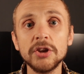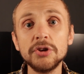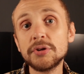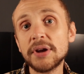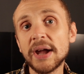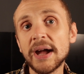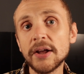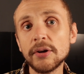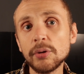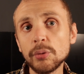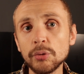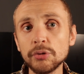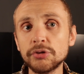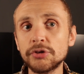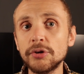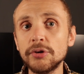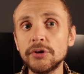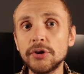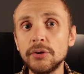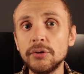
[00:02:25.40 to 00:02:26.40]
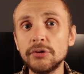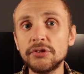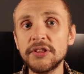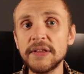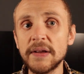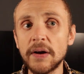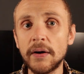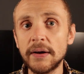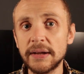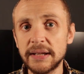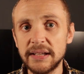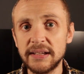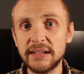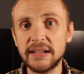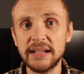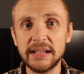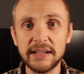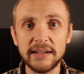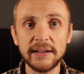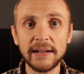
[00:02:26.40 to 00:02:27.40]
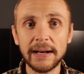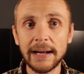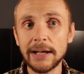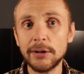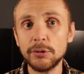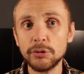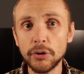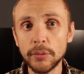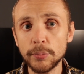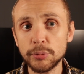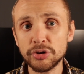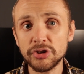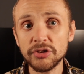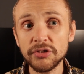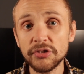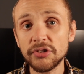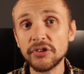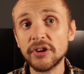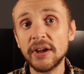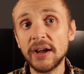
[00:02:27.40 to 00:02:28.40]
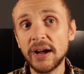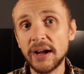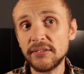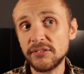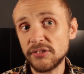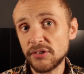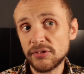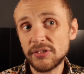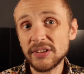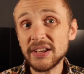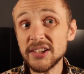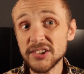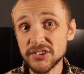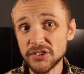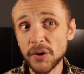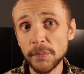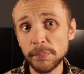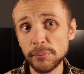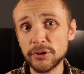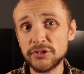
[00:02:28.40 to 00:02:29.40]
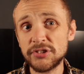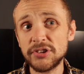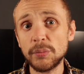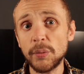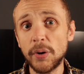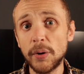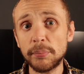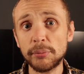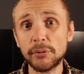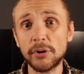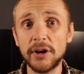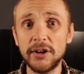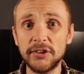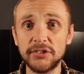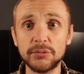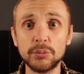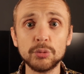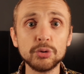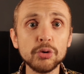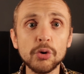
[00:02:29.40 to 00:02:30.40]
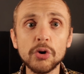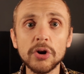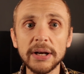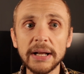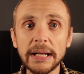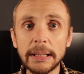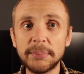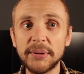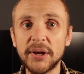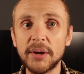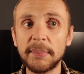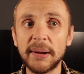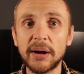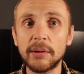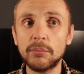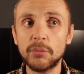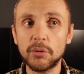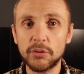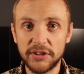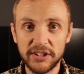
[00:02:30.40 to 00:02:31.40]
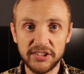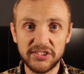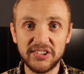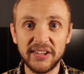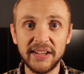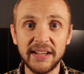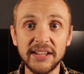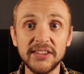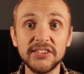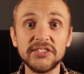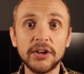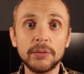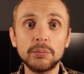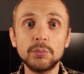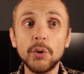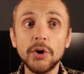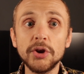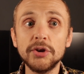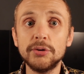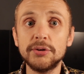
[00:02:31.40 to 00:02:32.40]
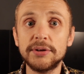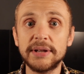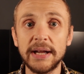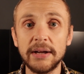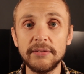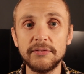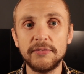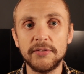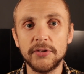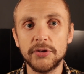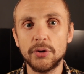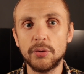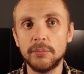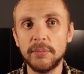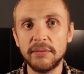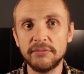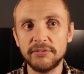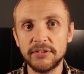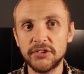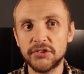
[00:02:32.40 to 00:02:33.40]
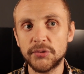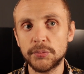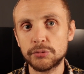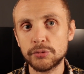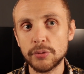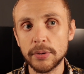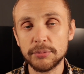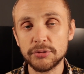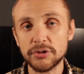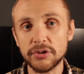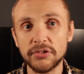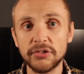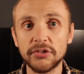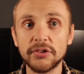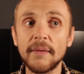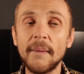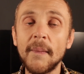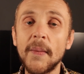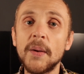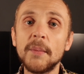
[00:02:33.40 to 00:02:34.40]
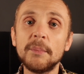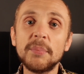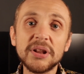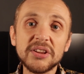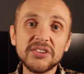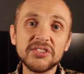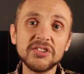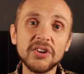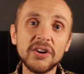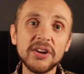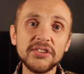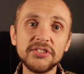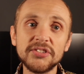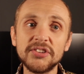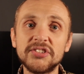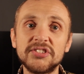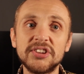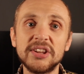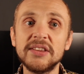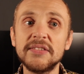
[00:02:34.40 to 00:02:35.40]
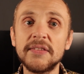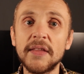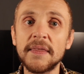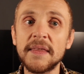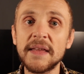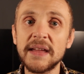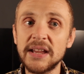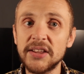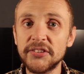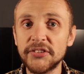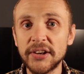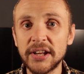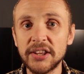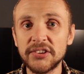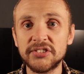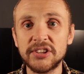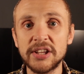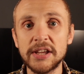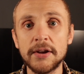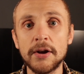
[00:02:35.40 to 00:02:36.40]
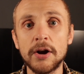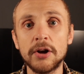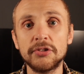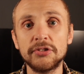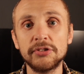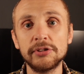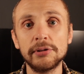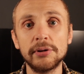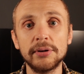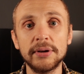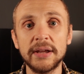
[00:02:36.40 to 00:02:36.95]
You can also use the IEGEEK cloud options, and these are pretty well priced. We'll talk a little bit about what the tiers and what you get for your monthly subscriptions, but it's nice to see that there is an SD card slot